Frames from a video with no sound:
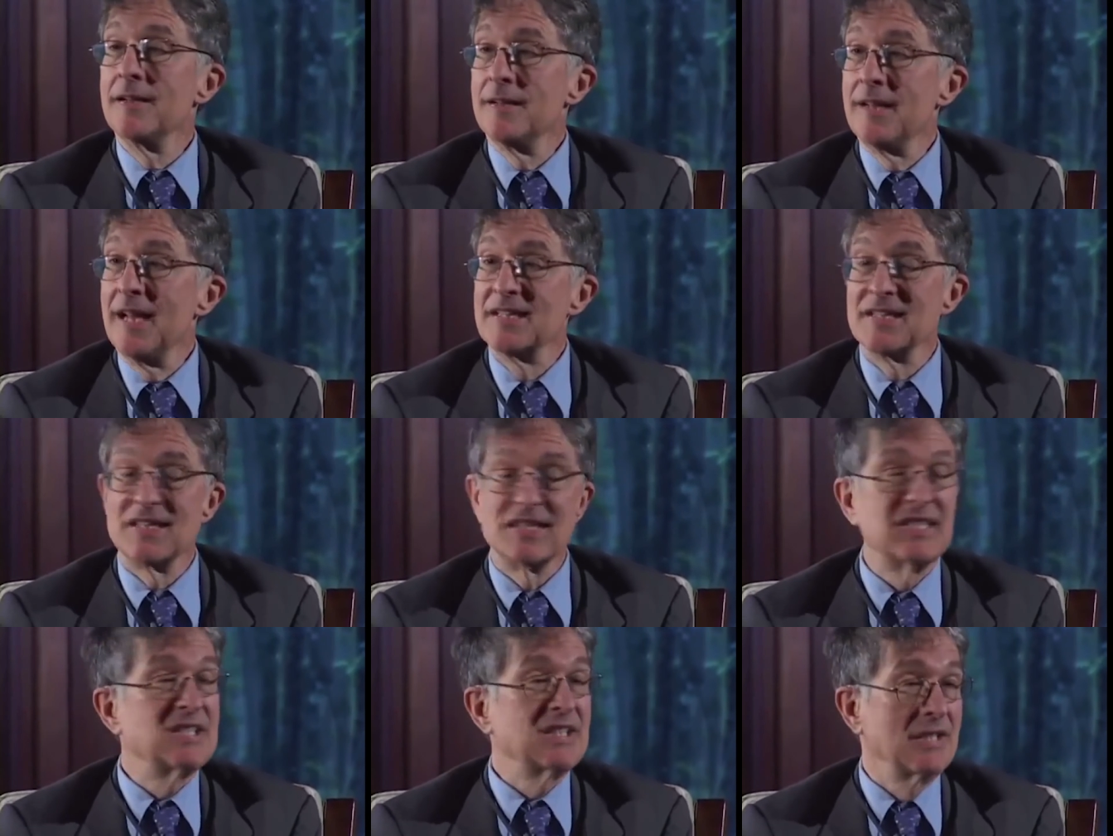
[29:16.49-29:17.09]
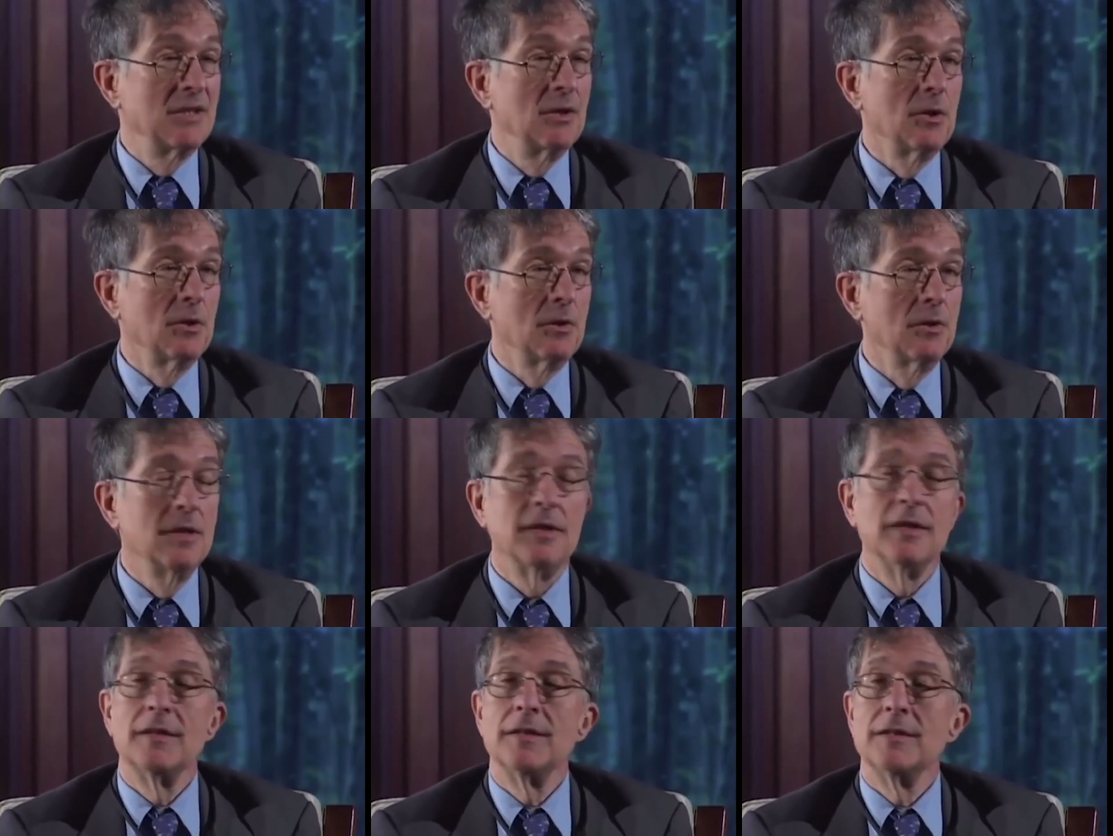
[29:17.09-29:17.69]
as a
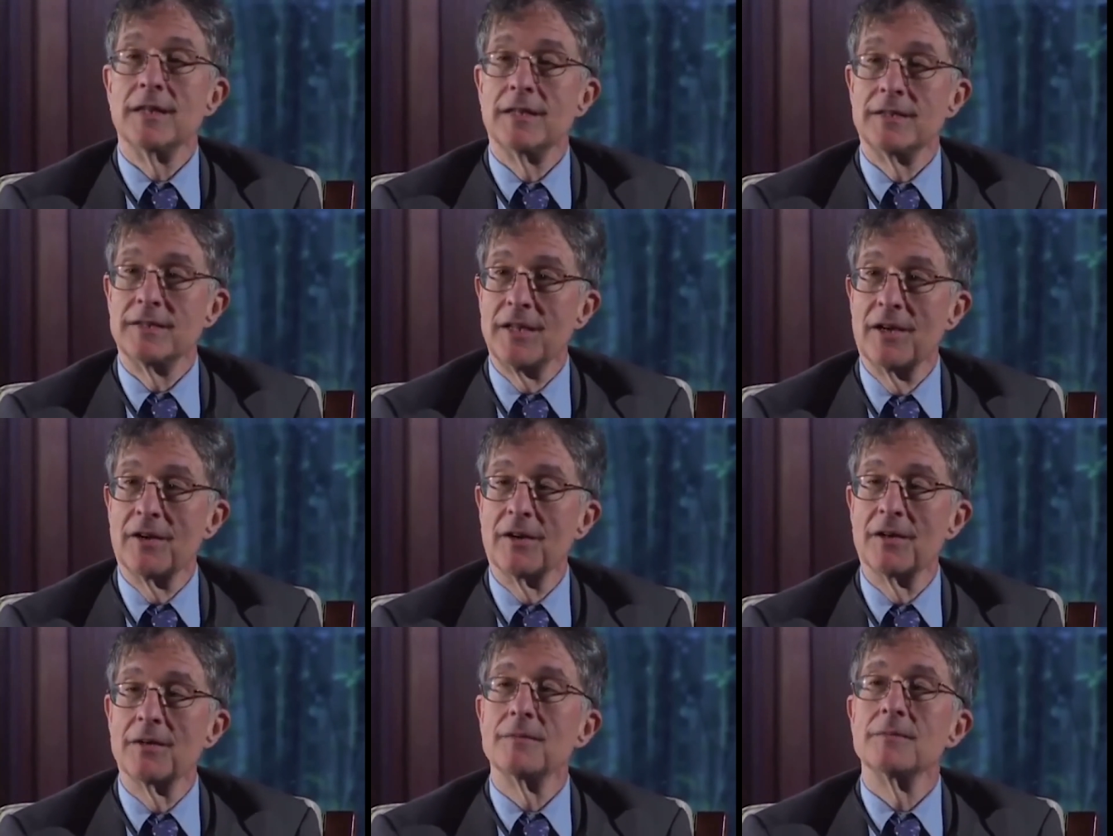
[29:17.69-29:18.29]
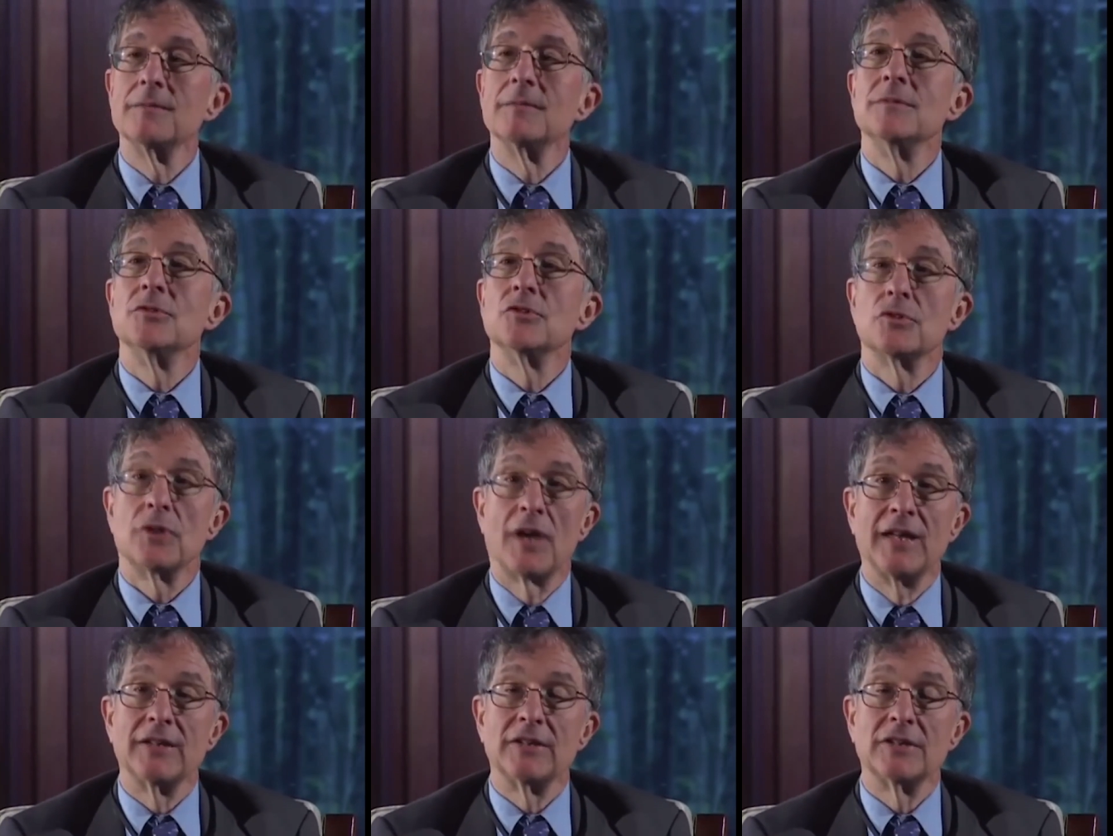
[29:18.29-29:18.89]
skill that they're
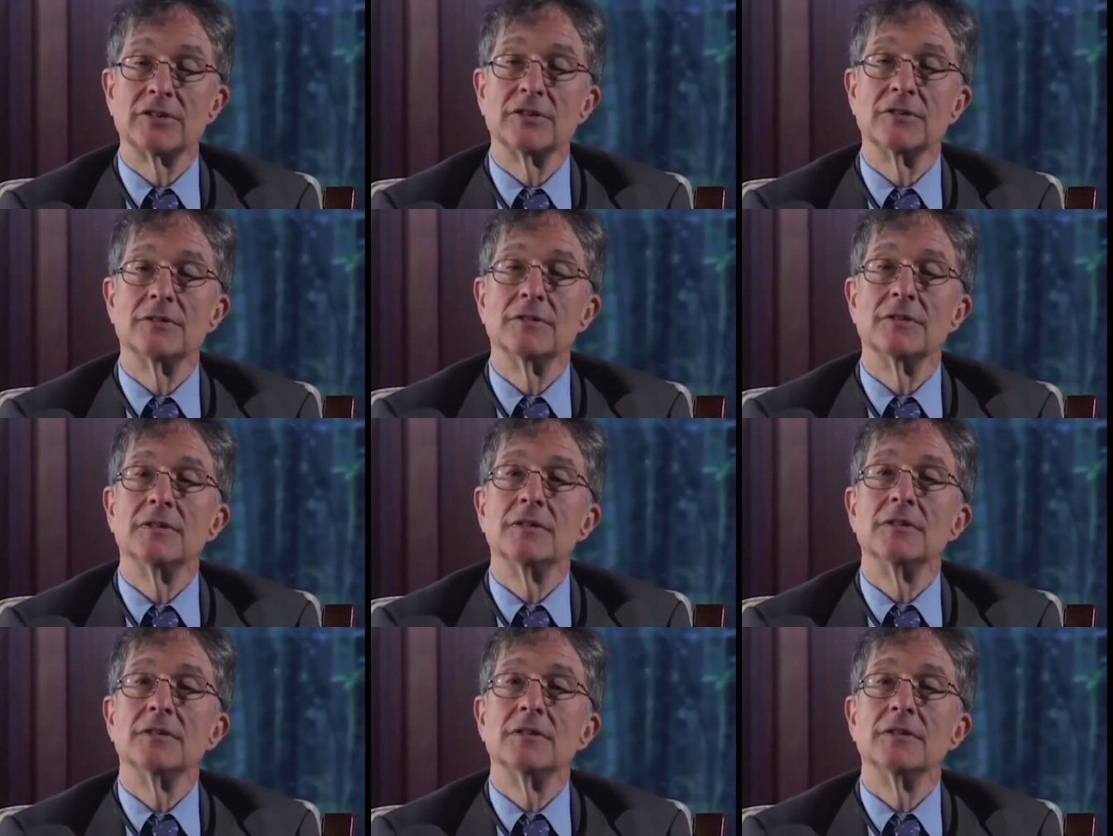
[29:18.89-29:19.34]
trying to